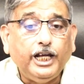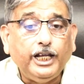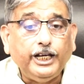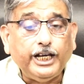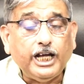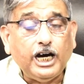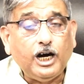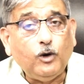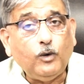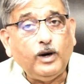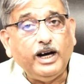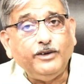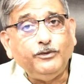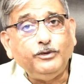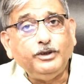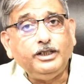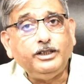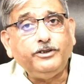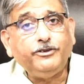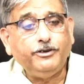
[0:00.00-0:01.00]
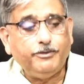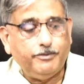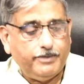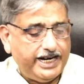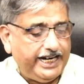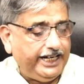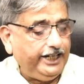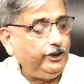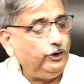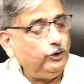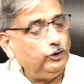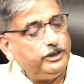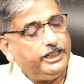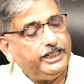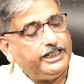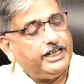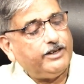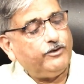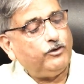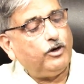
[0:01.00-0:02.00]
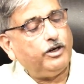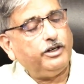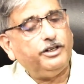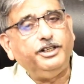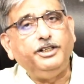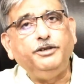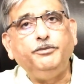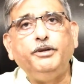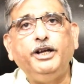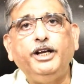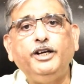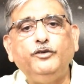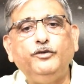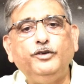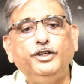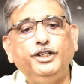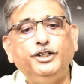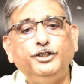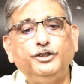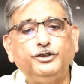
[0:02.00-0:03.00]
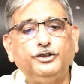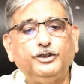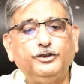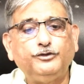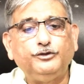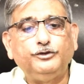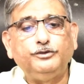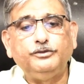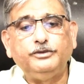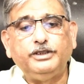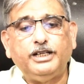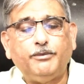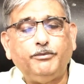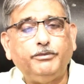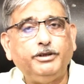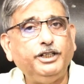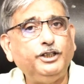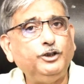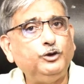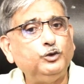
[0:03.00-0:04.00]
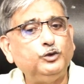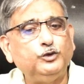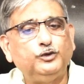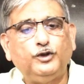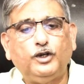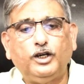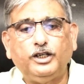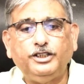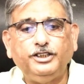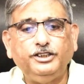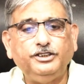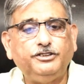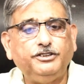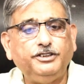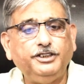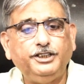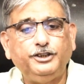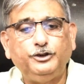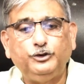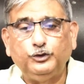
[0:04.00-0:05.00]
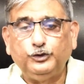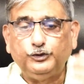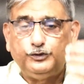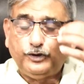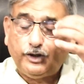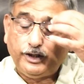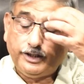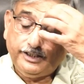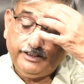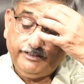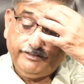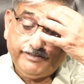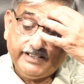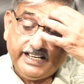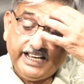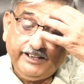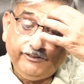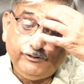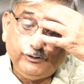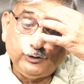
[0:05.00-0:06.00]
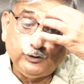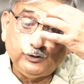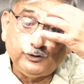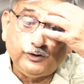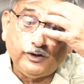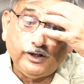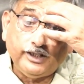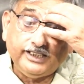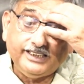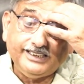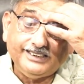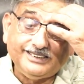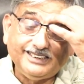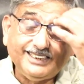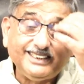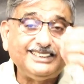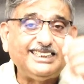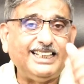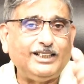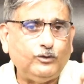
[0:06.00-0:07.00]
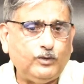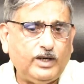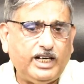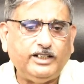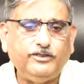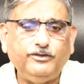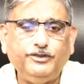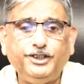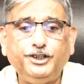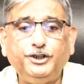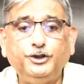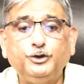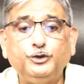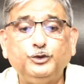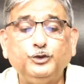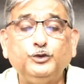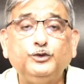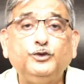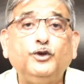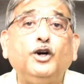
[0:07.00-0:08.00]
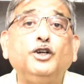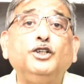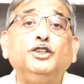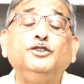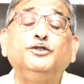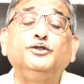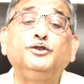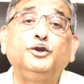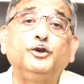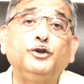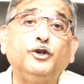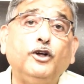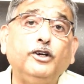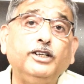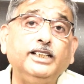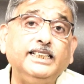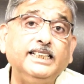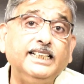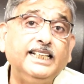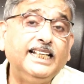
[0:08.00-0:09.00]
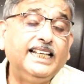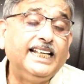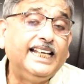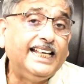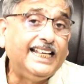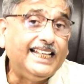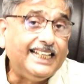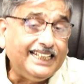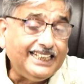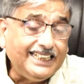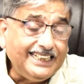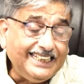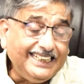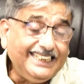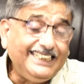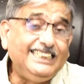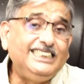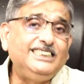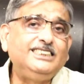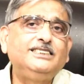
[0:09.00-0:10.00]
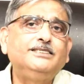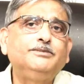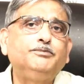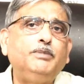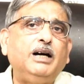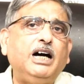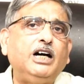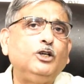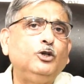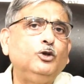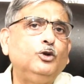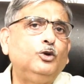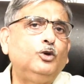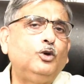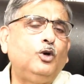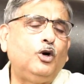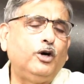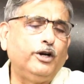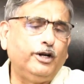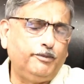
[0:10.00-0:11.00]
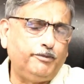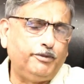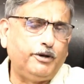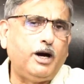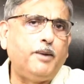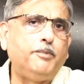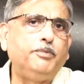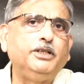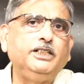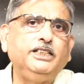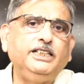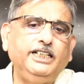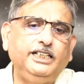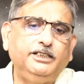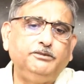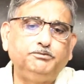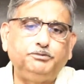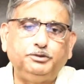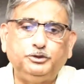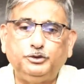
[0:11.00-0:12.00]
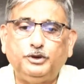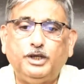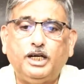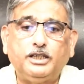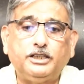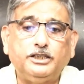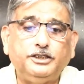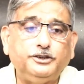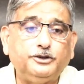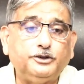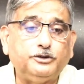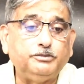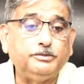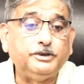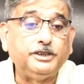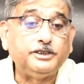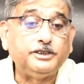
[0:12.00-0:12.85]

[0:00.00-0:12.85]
Now I will remind you that I have already made videos of numbering 243, 245, 246 and one video 244 on lease bungalow or a property in Pune Cantonment.